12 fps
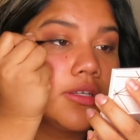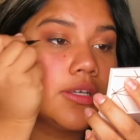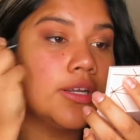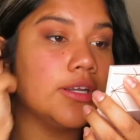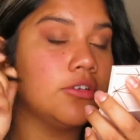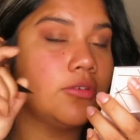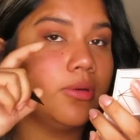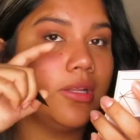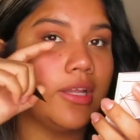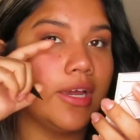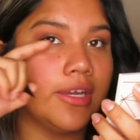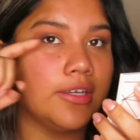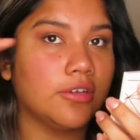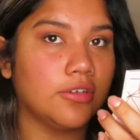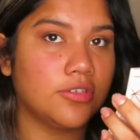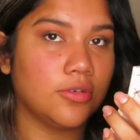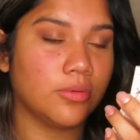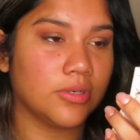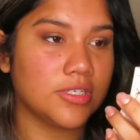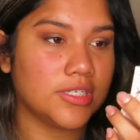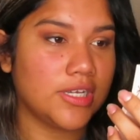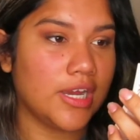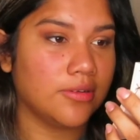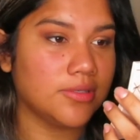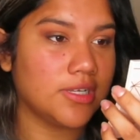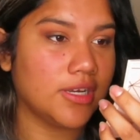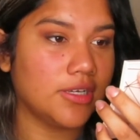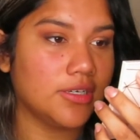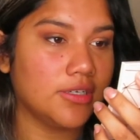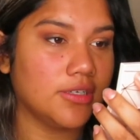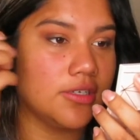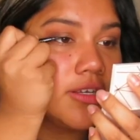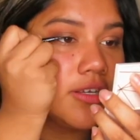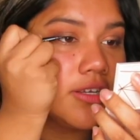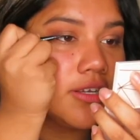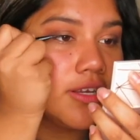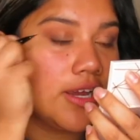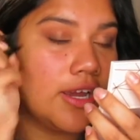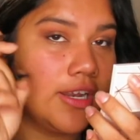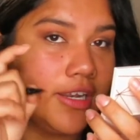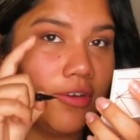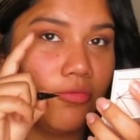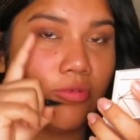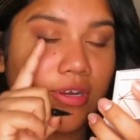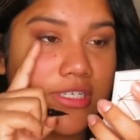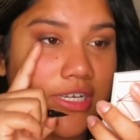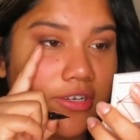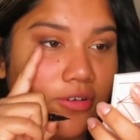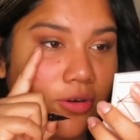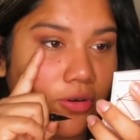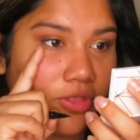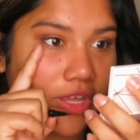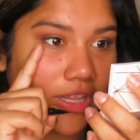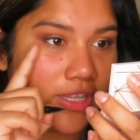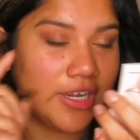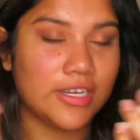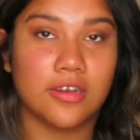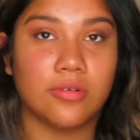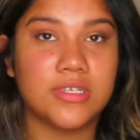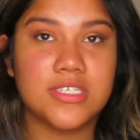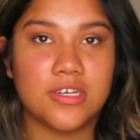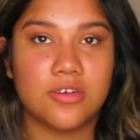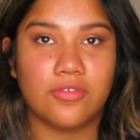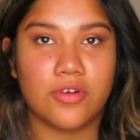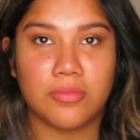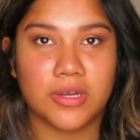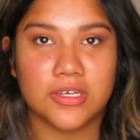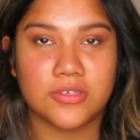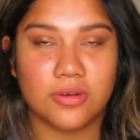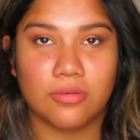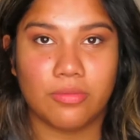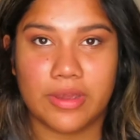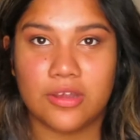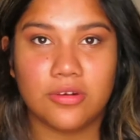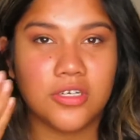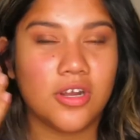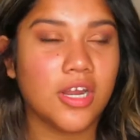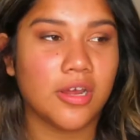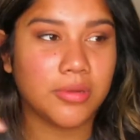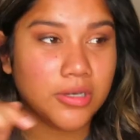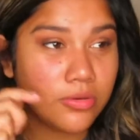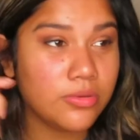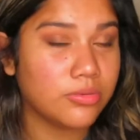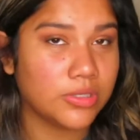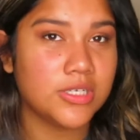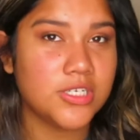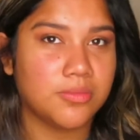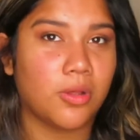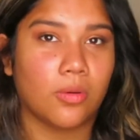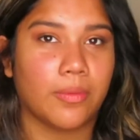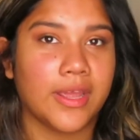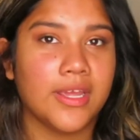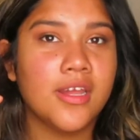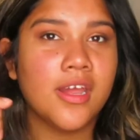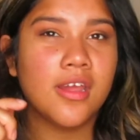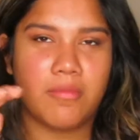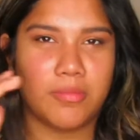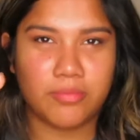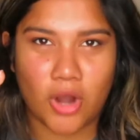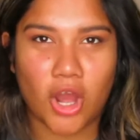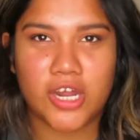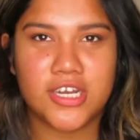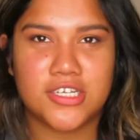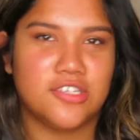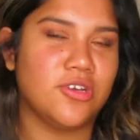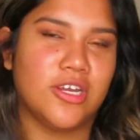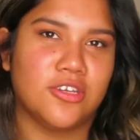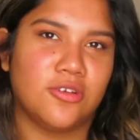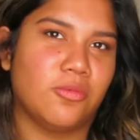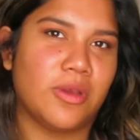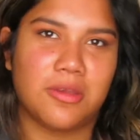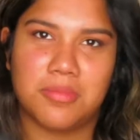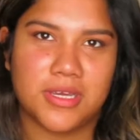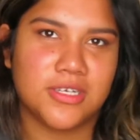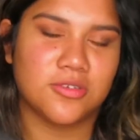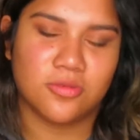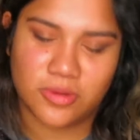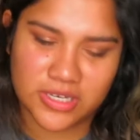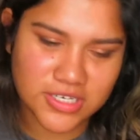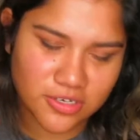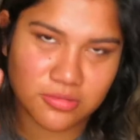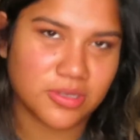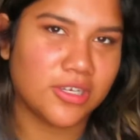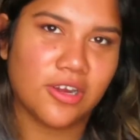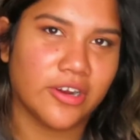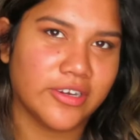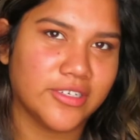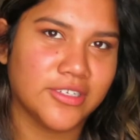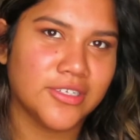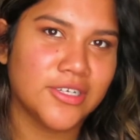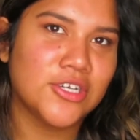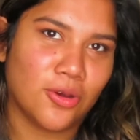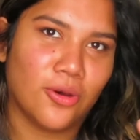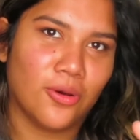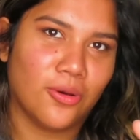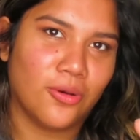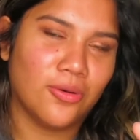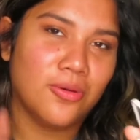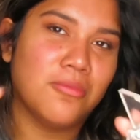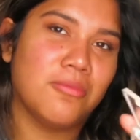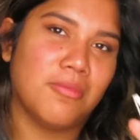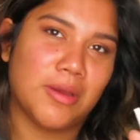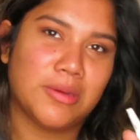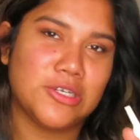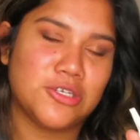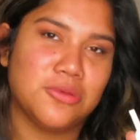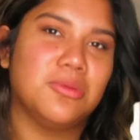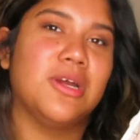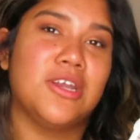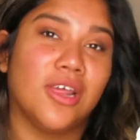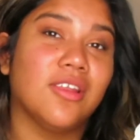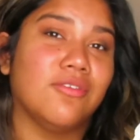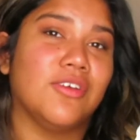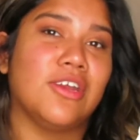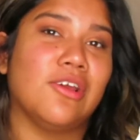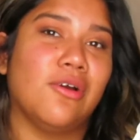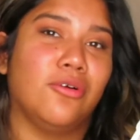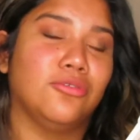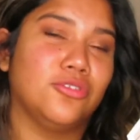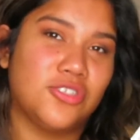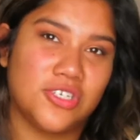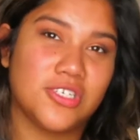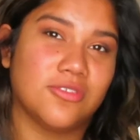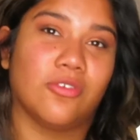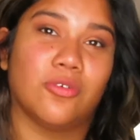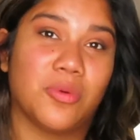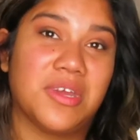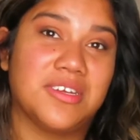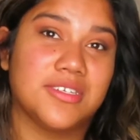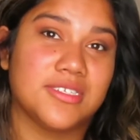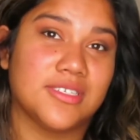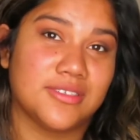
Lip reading: And I do a line towards the outside. And once I know that line, and once if I'm gonna do a wing or not, I'm gonna do a really small wing, but I'm not gonna teach you how to do a wing because wings are really hard. So I'm gonna do another video just for wings,